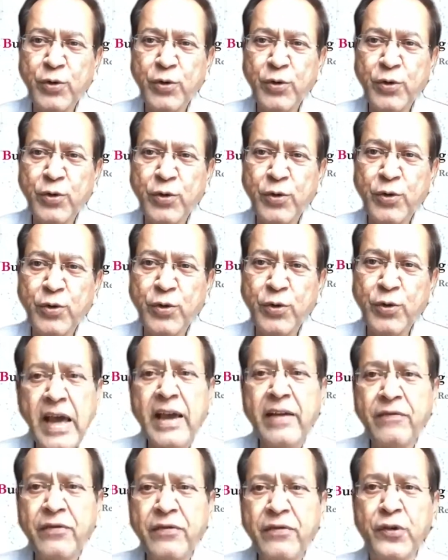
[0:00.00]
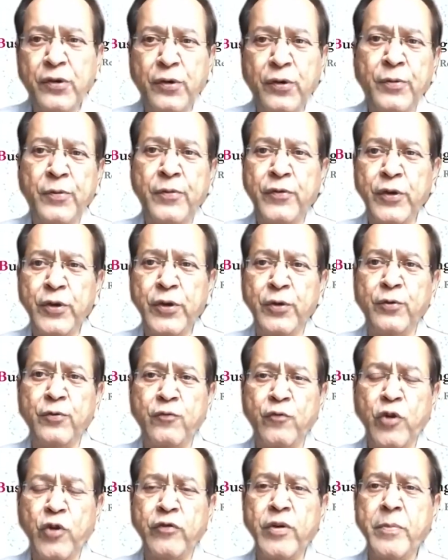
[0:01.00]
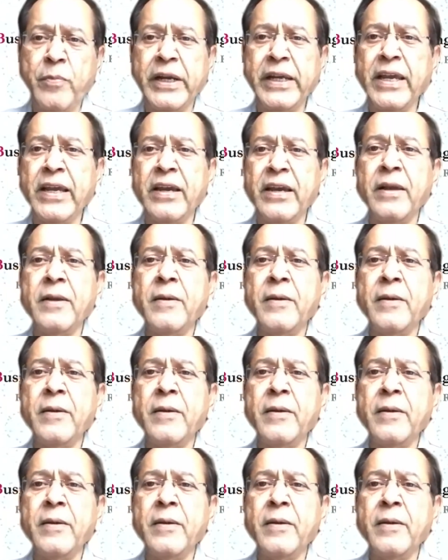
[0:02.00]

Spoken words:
It's not a live show for you, what we're bringing.